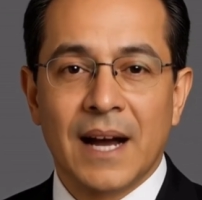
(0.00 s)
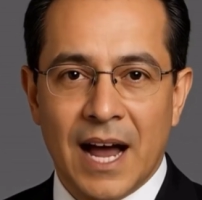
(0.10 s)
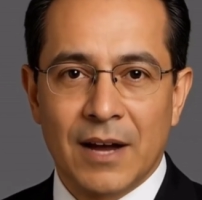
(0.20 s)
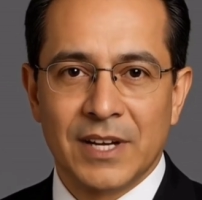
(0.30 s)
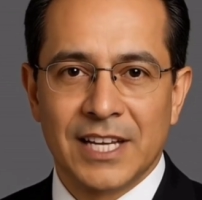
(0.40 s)

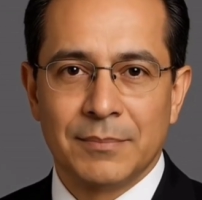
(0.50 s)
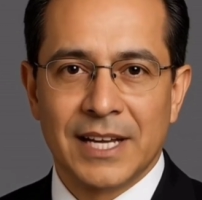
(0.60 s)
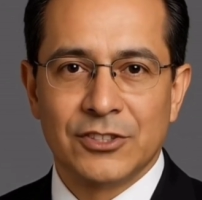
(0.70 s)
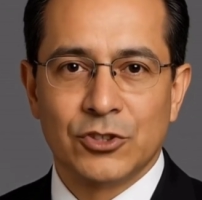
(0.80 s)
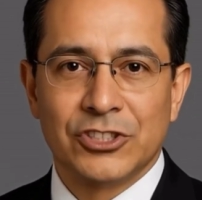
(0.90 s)
I
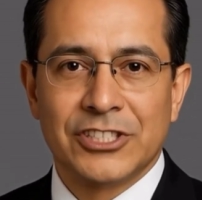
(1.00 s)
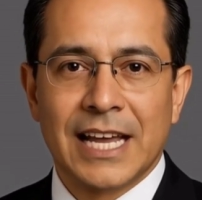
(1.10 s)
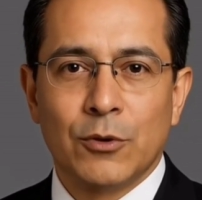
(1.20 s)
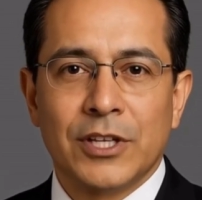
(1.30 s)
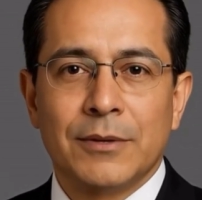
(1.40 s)
recommend you
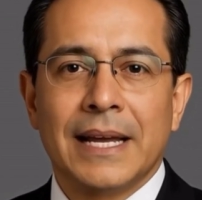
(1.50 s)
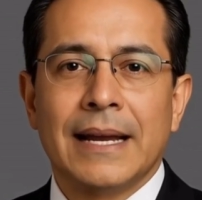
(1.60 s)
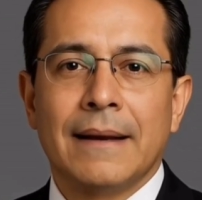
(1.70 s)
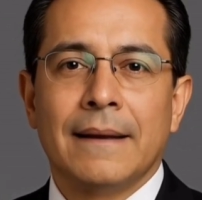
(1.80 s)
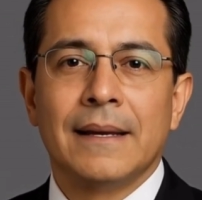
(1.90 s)
stay with
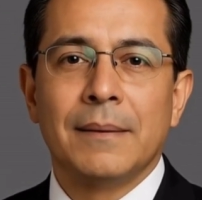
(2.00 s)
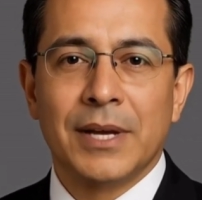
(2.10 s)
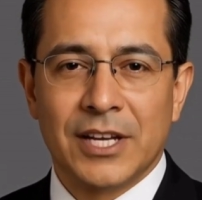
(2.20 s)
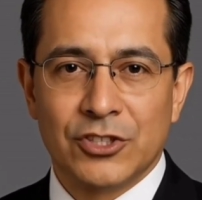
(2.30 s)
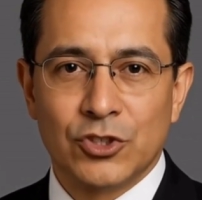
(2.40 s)
me
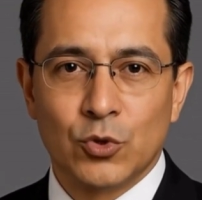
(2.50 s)
because